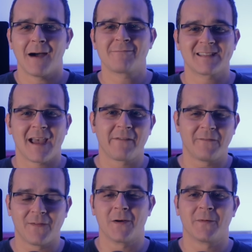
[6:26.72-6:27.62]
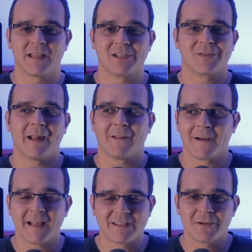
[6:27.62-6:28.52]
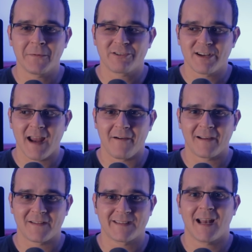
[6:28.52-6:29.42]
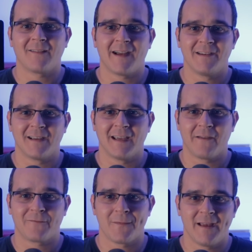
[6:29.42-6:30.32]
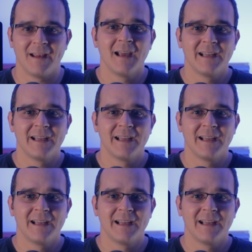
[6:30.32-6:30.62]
I'm just having fun with the trailer. It's super generic. There's not a lot you can get from it.